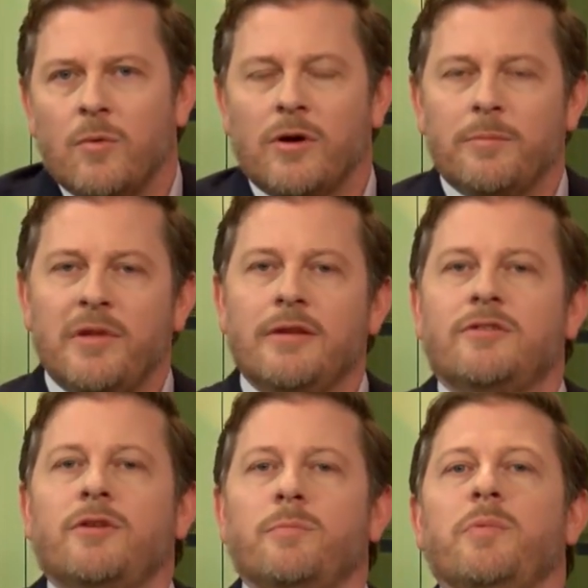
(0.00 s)
what it
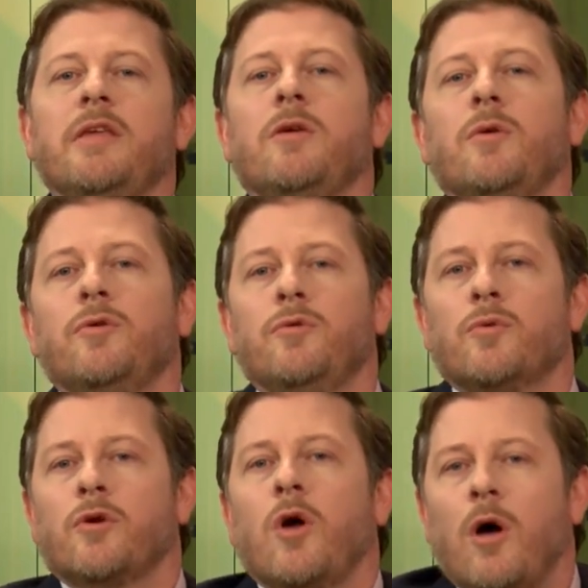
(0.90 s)
means to be who
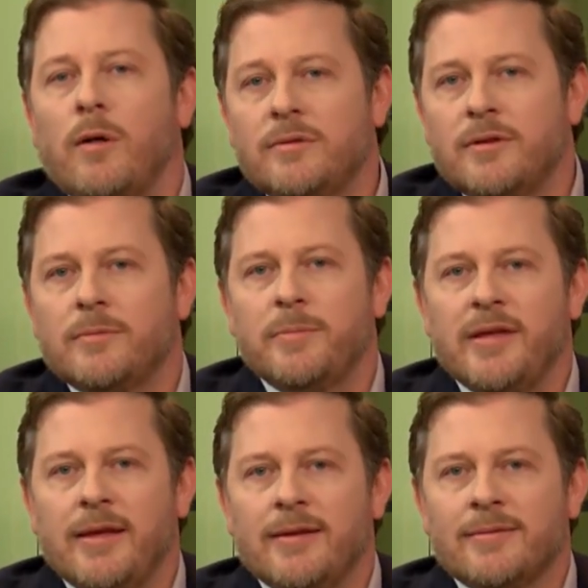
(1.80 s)
you are called to
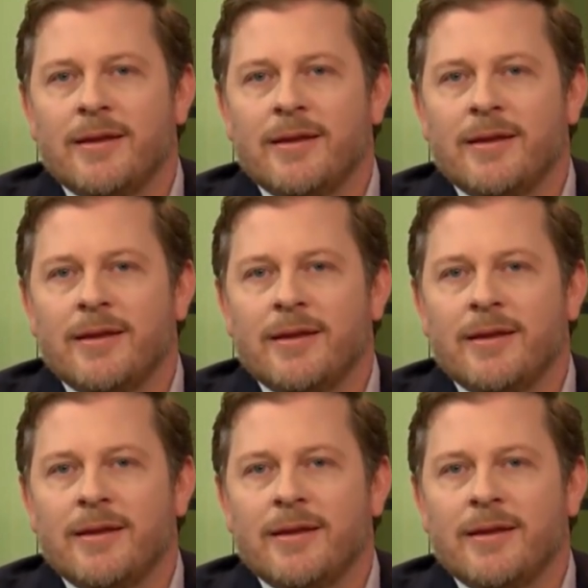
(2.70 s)
be,